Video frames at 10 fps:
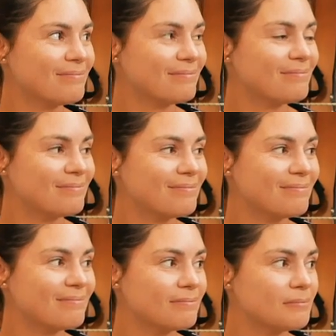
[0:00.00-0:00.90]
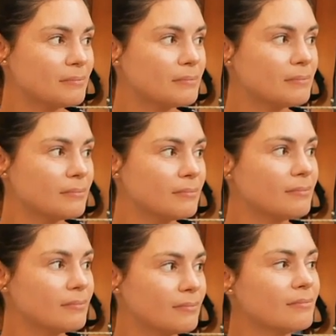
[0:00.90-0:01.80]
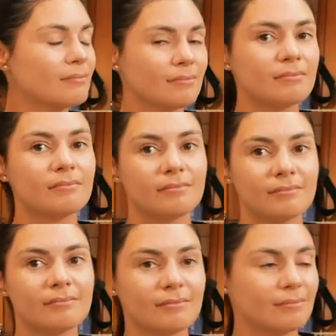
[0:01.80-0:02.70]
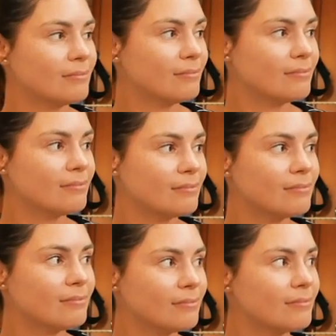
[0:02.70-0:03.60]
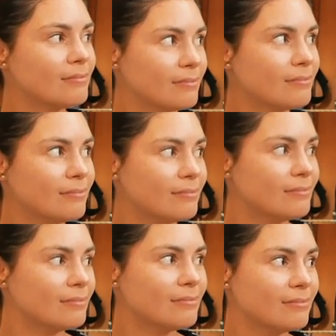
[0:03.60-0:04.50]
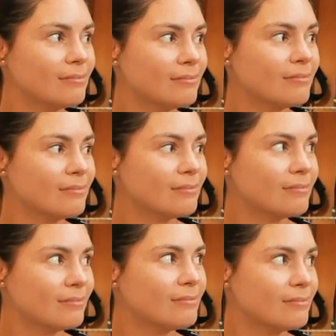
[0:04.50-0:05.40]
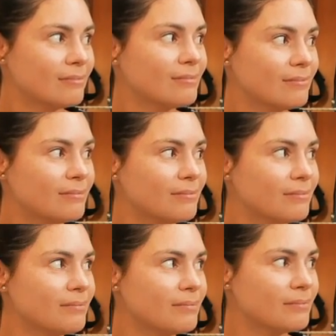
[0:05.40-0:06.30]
[no speech]